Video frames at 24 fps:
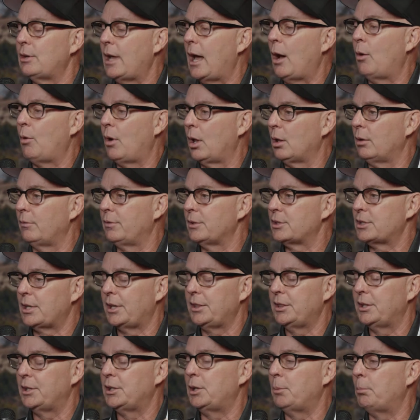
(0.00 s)
now all of a
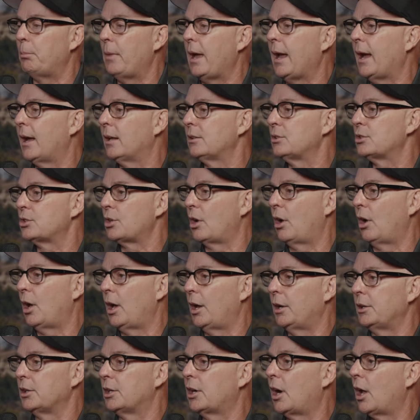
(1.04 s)
sudden the demands
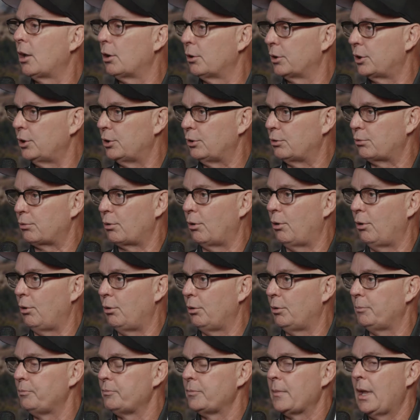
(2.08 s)
on color
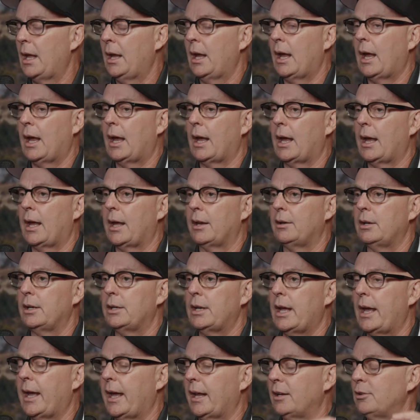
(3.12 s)
control
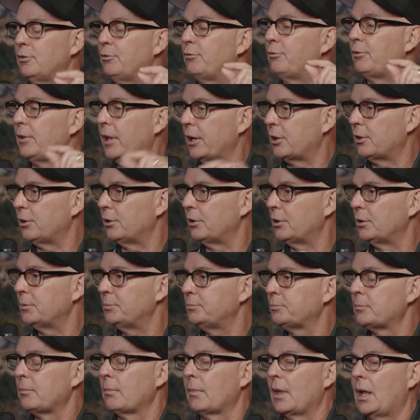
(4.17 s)
and flicker
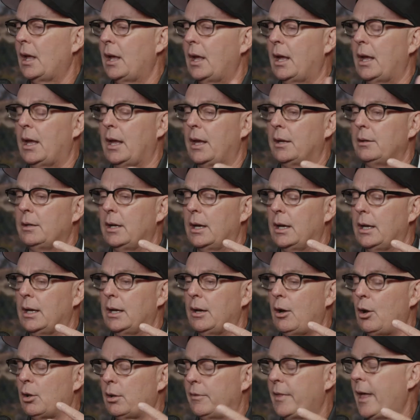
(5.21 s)
and
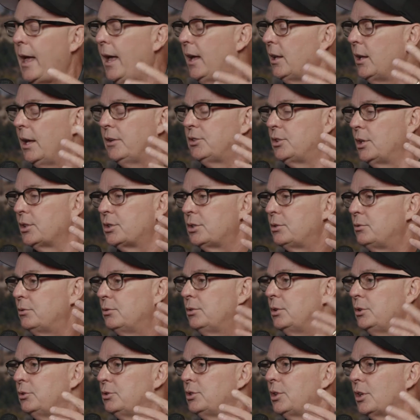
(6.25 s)
all of that, it
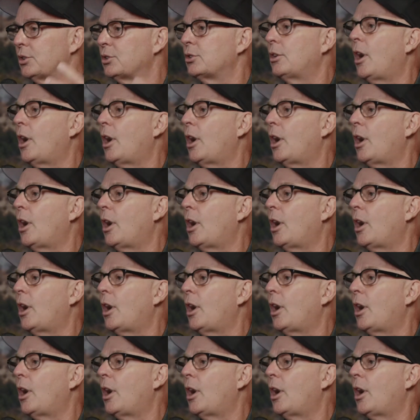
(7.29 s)
just